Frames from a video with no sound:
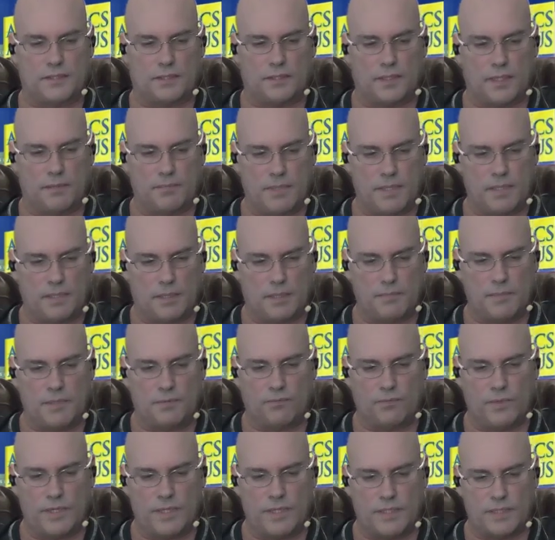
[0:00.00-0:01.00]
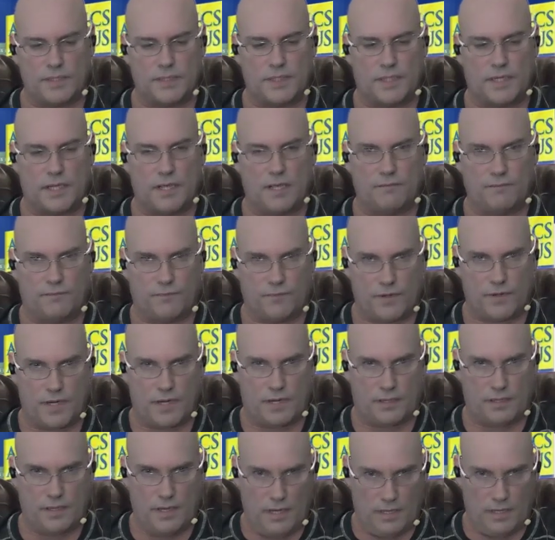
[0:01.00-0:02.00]
So let me read this again for
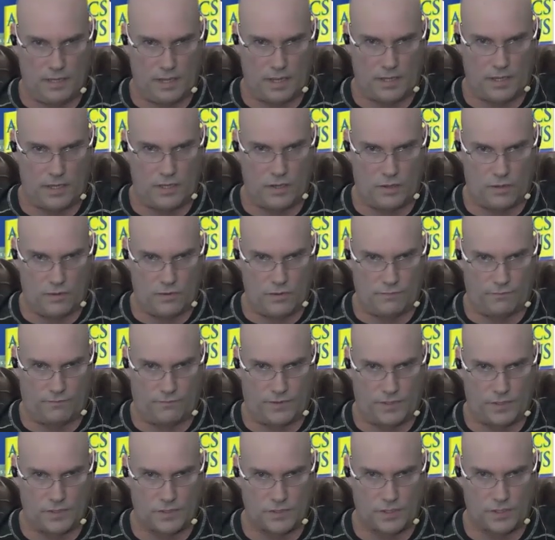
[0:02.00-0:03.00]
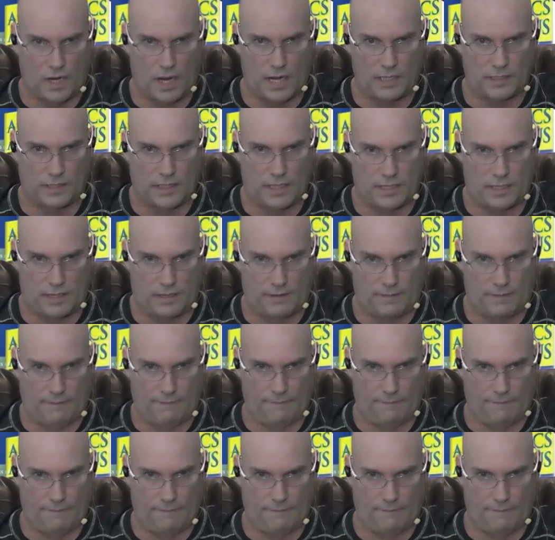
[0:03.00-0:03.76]
you now that I know you finished highlighting.